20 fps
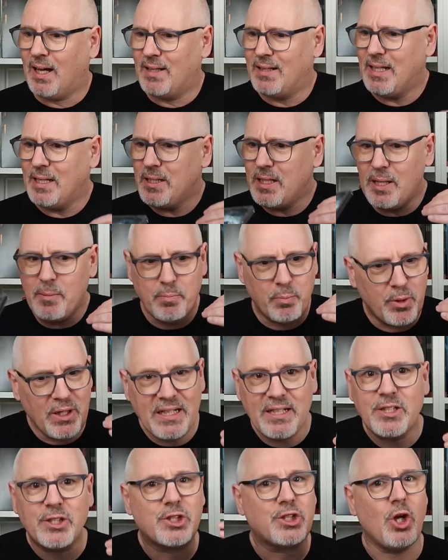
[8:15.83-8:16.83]
They
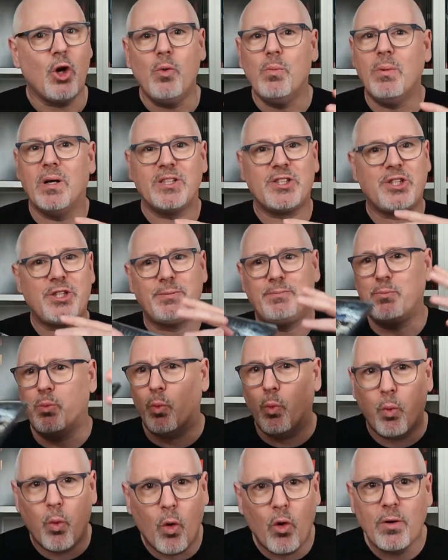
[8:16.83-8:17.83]
bring so much
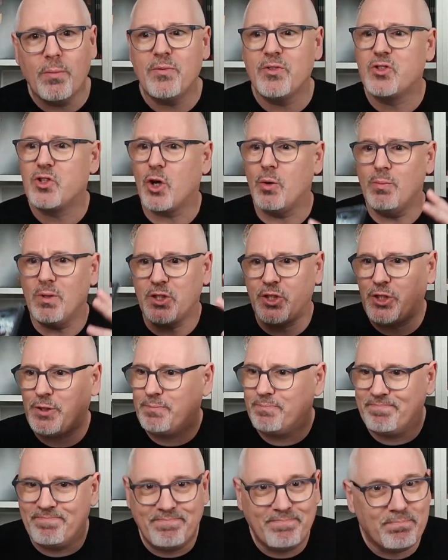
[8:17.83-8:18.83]
warmth, so
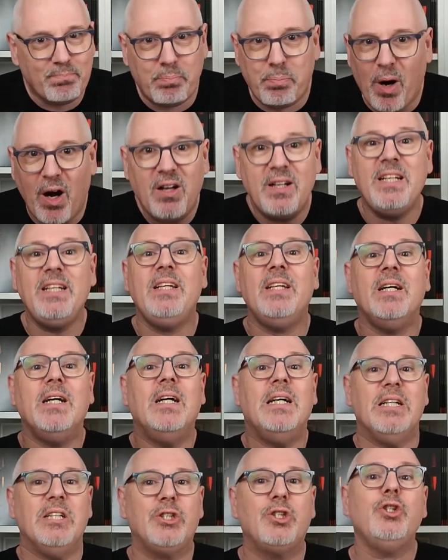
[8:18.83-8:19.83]
much body
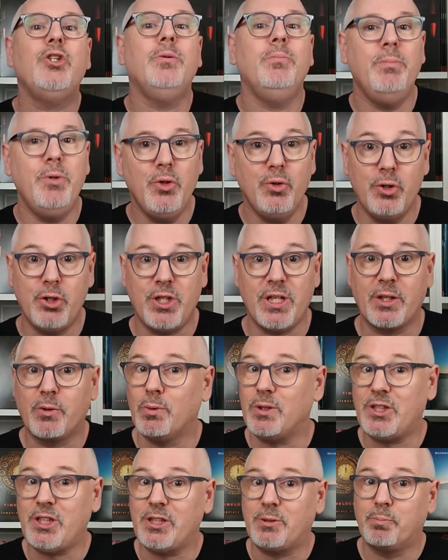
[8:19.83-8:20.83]
to the music,
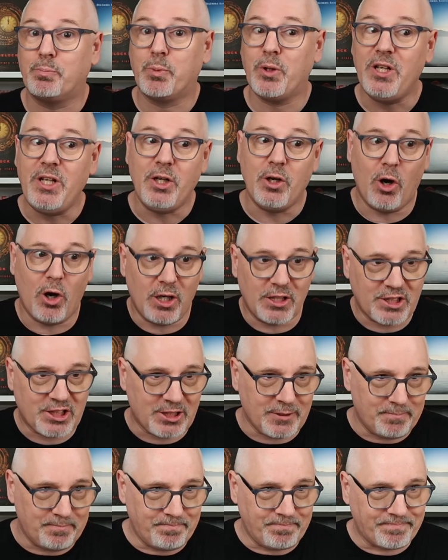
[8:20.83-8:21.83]
which is pretty
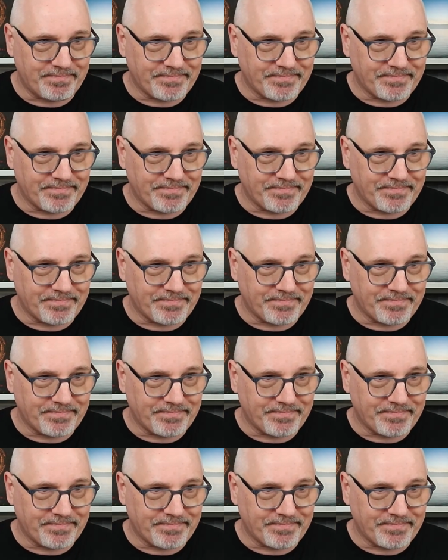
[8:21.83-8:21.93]
awesome.